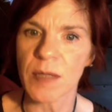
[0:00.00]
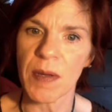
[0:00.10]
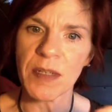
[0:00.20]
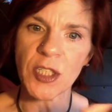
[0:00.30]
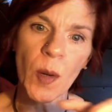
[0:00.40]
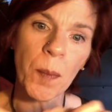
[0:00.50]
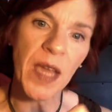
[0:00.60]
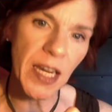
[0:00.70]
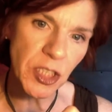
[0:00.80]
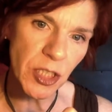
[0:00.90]
and maybe show a
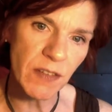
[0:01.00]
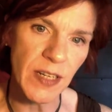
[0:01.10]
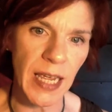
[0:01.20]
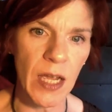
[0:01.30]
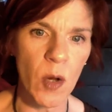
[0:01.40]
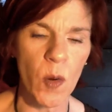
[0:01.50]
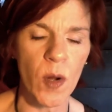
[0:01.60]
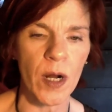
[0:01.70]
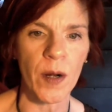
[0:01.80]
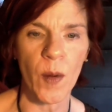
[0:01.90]
picture of an
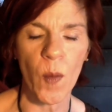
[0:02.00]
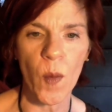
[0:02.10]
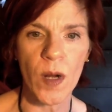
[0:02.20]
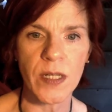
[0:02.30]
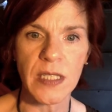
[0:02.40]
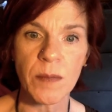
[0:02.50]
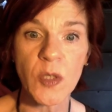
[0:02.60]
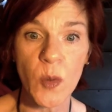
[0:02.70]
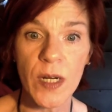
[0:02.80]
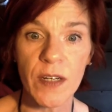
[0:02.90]
acorn or some
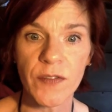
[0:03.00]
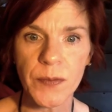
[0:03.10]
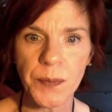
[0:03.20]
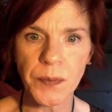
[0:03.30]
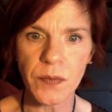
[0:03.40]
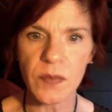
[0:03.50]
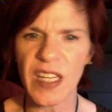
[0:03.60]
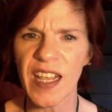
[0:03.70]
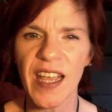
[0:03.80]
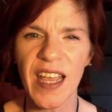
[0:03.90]
sort of
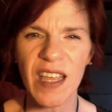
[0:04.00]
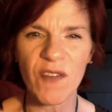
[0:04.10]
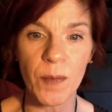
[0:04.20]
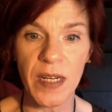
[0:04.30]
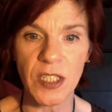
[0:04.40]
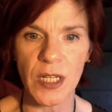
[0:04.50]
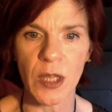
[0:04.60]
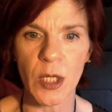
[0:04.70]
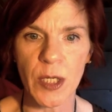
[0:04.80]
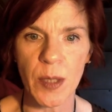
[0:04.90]
information I
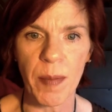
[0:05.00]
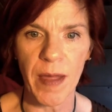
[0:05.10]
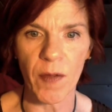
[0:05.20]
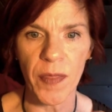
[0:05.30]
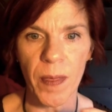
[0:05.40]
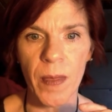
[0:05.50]
learned about